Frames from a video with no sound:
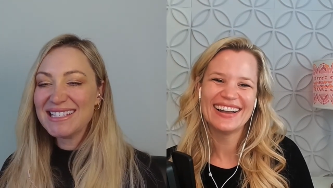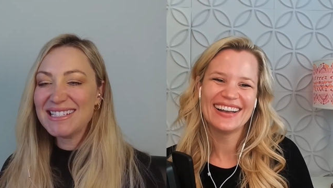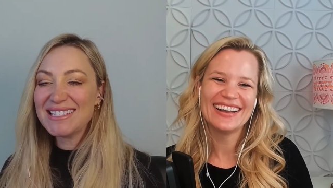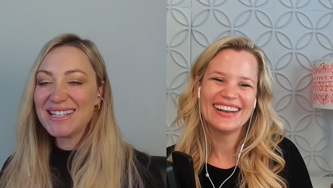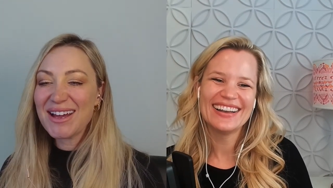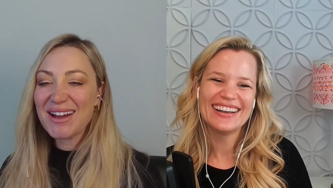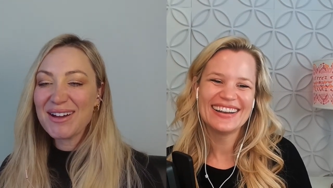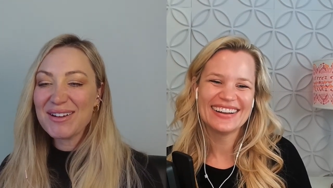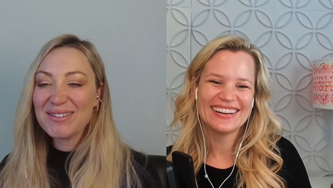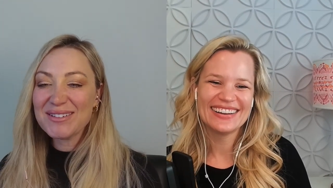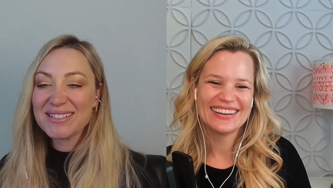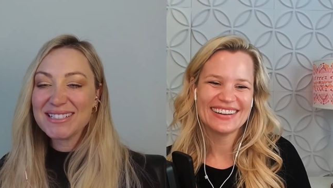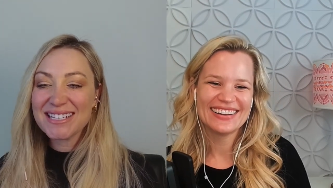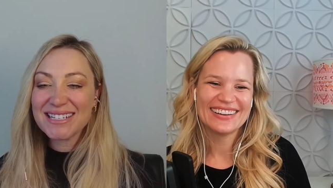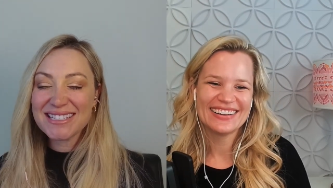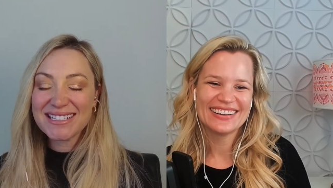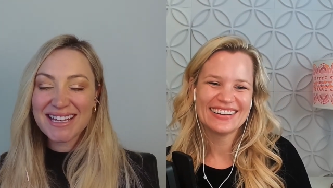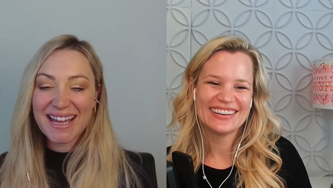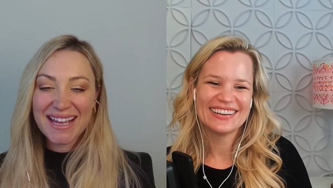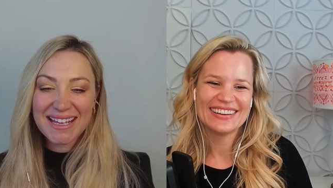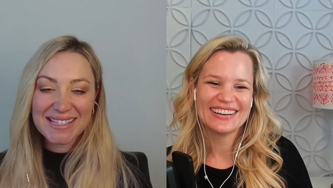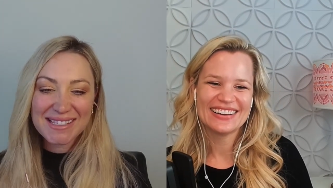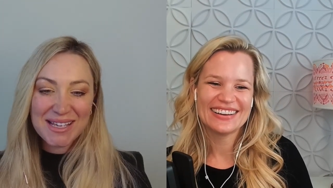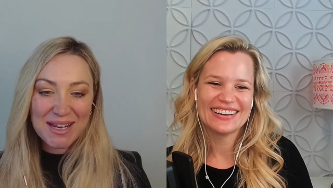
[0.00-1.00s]
Speaker 1: so
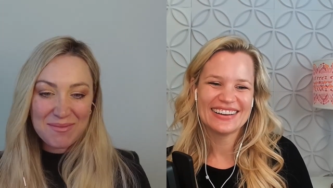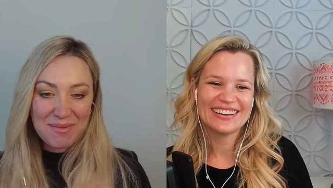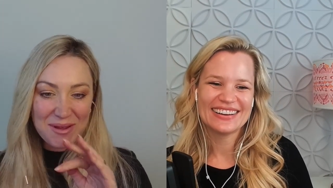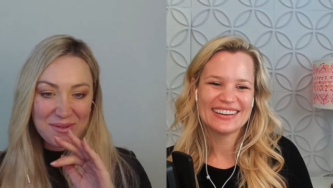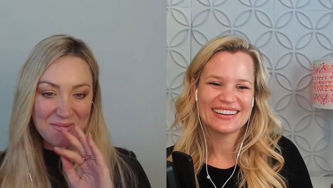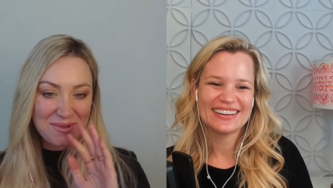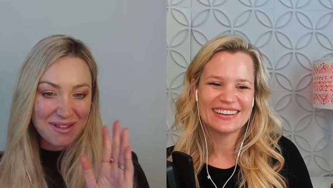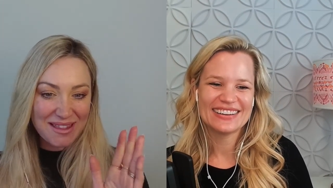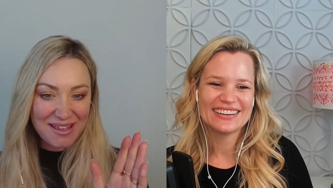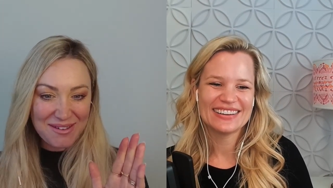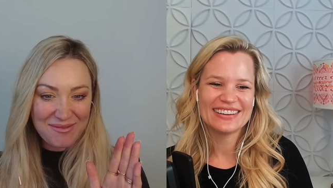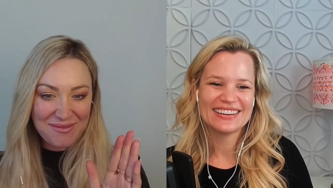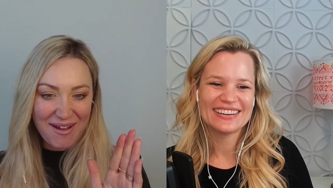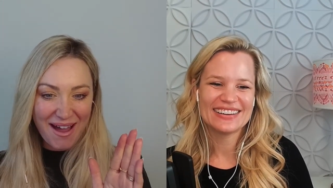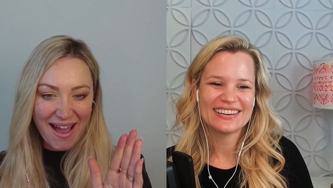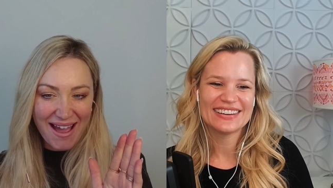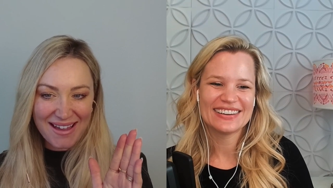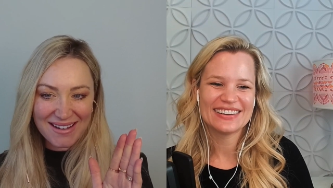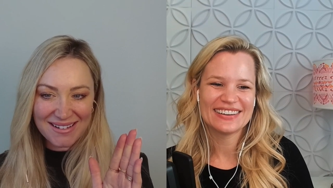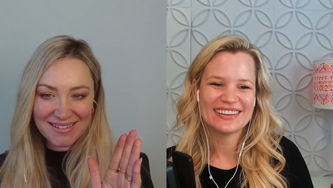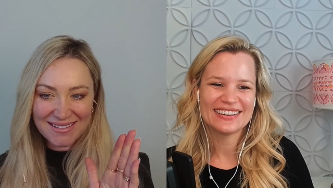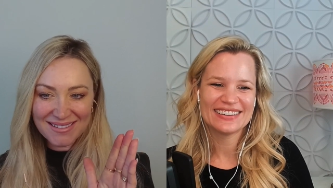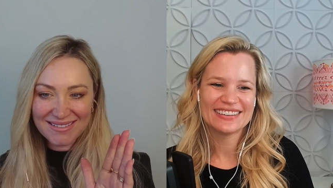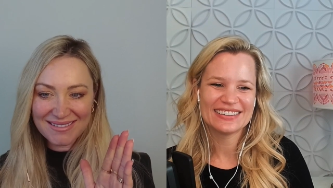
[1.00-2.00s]
today's going to be really
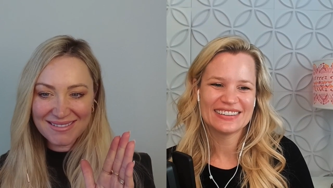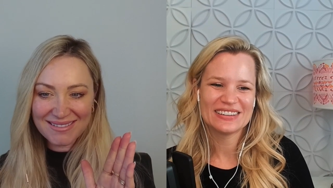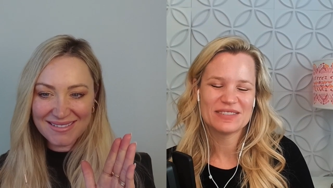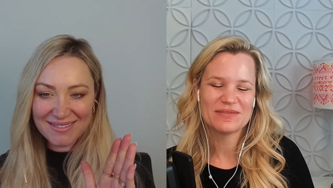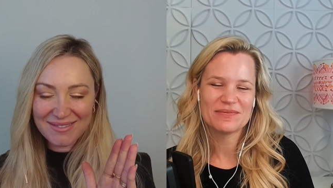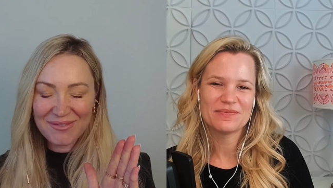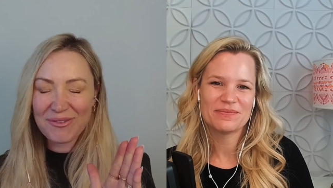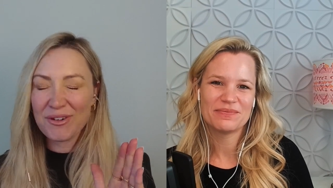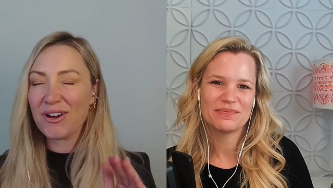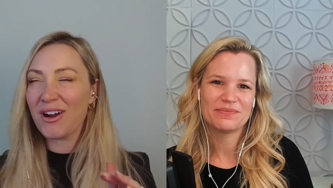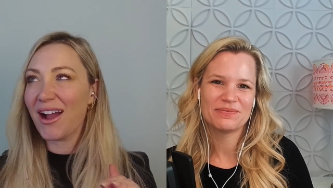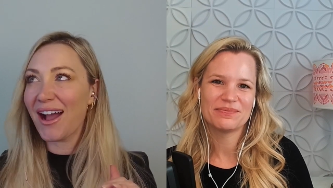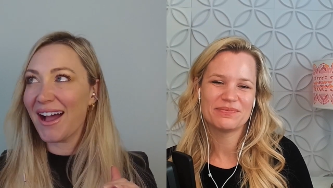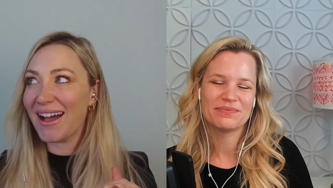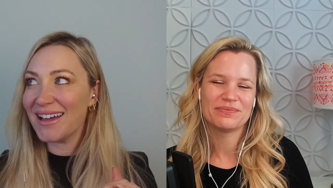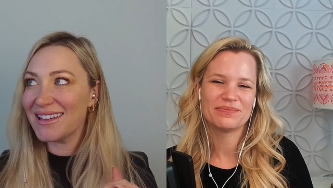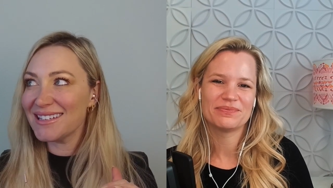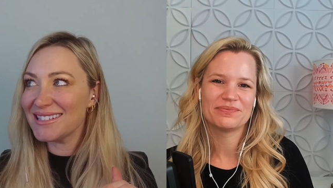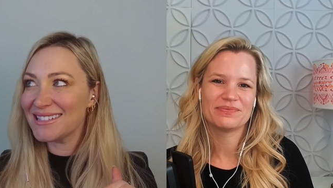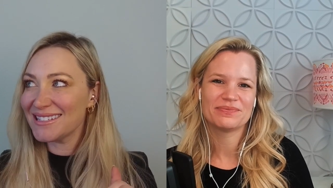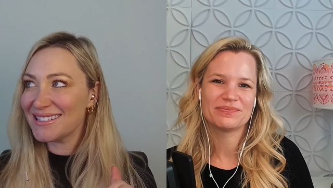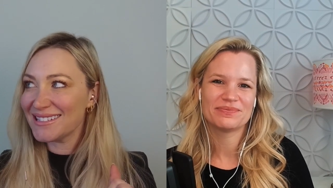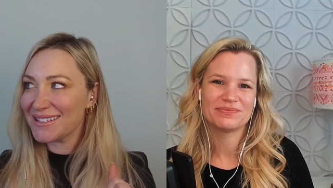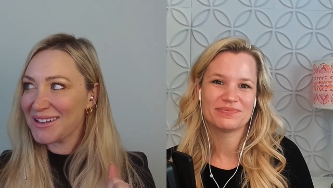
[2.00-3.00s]
fun for
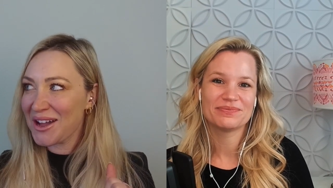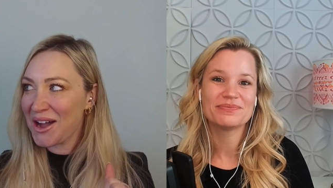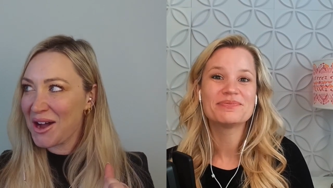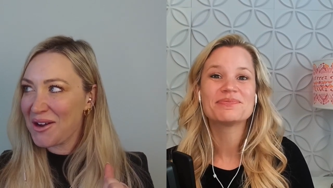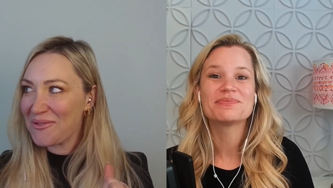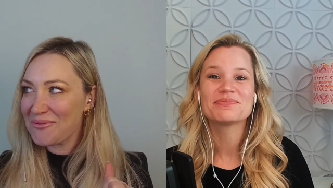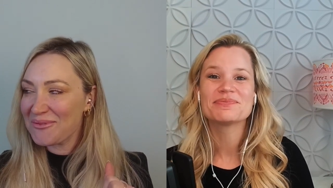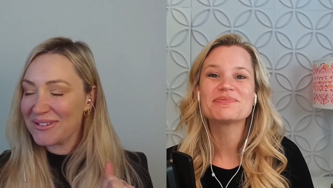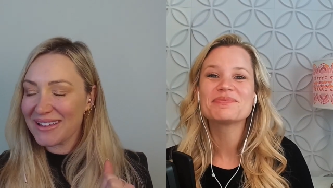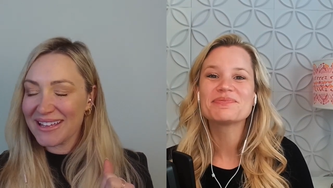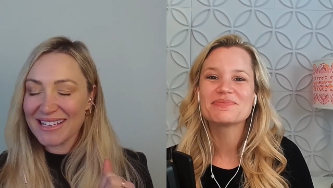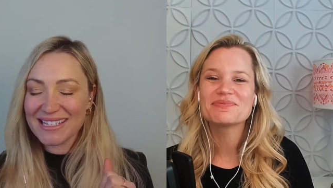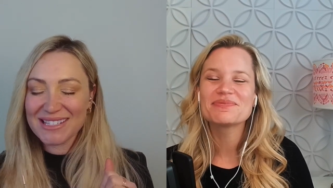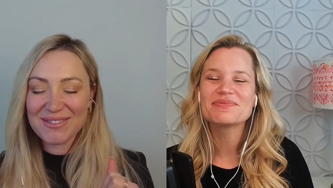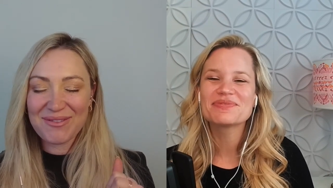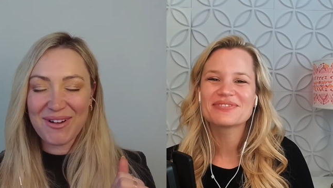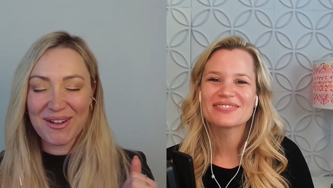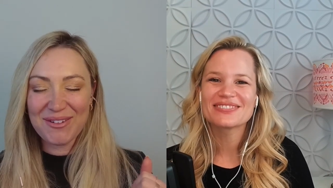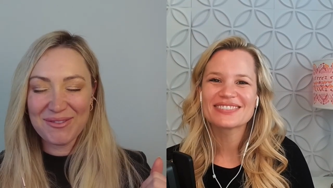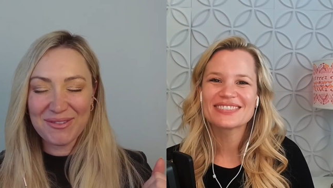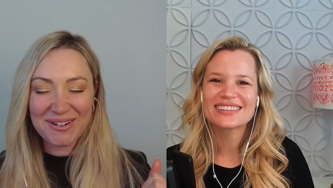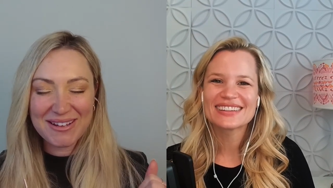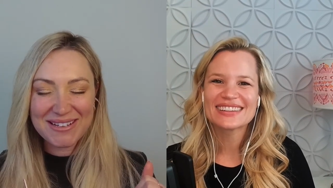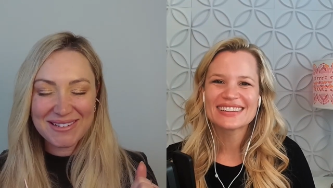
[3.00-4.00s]
us. Hopefully, it's
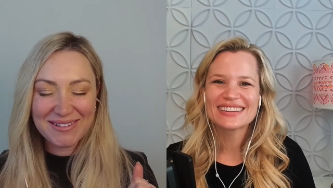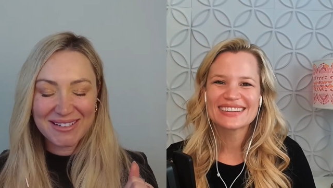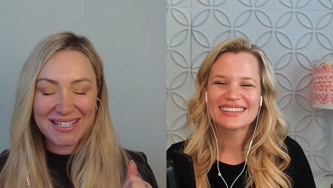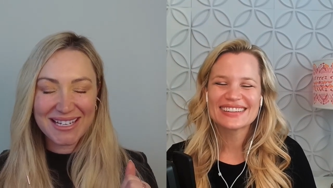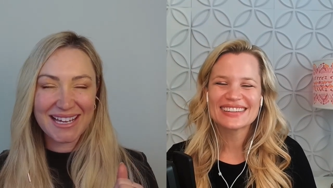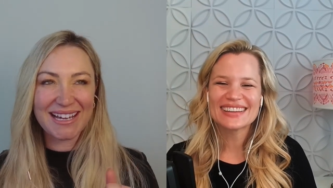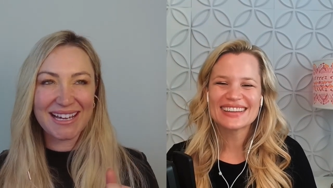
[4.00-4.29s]
fun for you too.